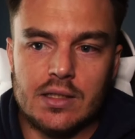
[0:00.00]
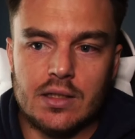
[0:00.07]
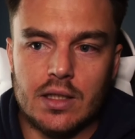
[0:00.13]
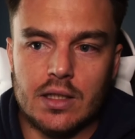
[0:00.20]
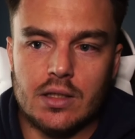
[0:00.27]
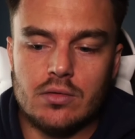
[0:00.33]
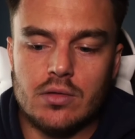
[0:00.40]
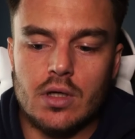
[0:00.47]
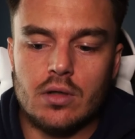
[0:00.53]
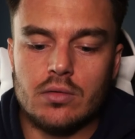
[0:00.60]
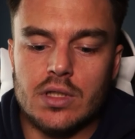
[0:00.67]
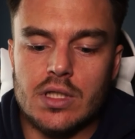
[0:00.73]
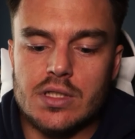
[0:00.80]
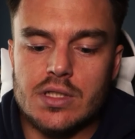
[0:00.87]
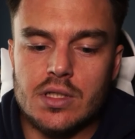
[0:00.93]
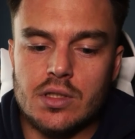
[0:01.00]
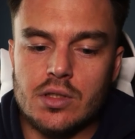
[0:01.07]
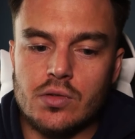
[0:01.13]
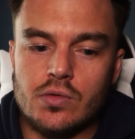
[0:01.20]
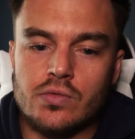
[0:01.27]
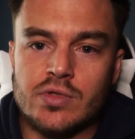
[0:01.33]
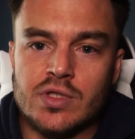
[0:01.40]
Like, you don't need to
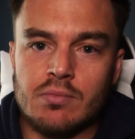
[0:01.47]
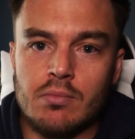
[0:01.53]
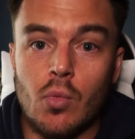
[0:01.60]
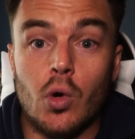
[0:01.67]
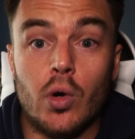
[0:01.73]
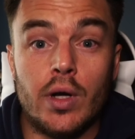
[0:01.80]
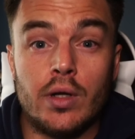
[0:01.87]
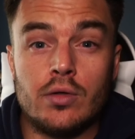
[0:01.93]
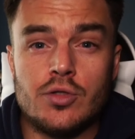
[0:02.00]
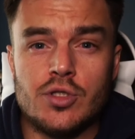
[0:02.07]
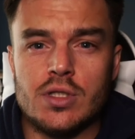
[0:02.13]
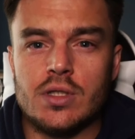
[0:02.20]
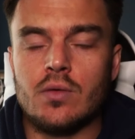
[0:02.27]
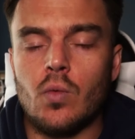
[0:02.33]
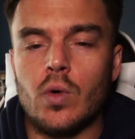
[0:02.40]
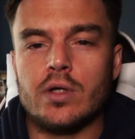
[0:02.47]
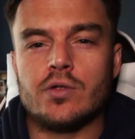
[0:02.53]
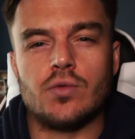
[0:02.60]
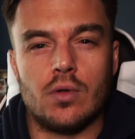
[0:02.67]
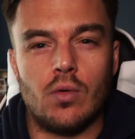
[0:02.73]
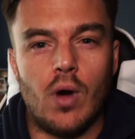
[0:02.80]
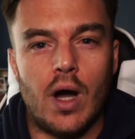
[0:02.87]
use more energy than what is
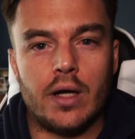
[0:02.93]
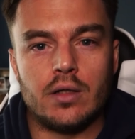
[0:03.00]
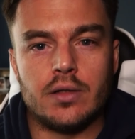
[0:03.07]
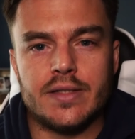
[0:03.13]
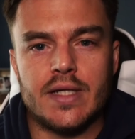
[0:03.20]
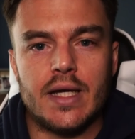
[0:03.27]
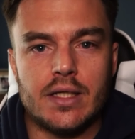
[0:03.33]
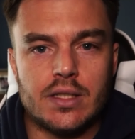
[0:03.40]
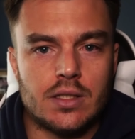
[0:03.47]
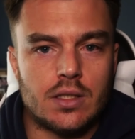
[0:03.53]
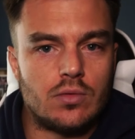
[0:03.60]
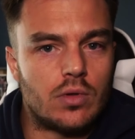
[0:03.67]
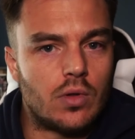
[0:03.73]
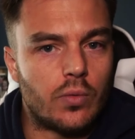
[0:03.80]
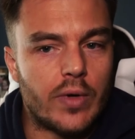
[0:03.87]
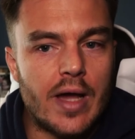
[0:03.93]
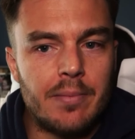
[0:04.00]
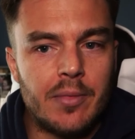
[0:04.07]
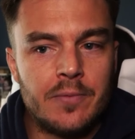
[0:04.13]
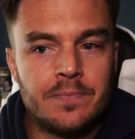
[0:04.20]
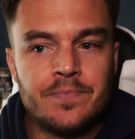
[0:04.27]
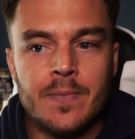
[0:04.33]
required to execute the
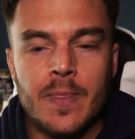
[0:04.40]
rep.